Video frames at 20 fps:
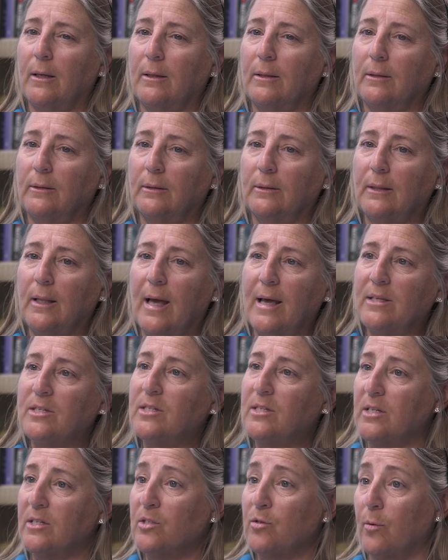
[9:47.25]

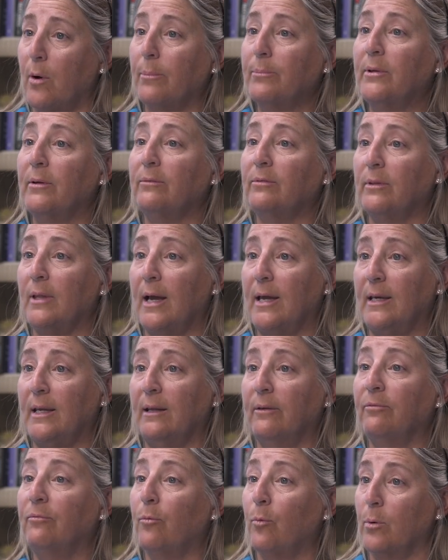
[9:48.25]
less disruptive
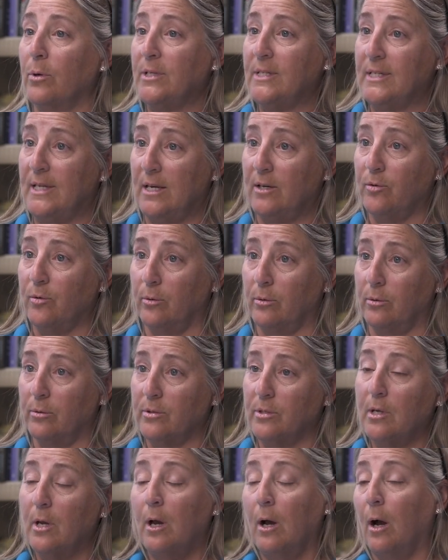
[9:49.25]
lighting for sea
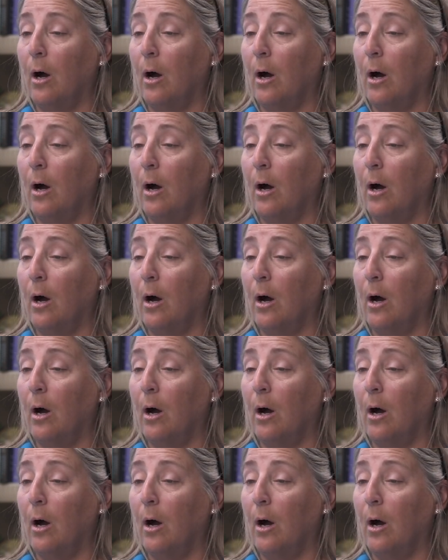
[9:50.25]
turtles.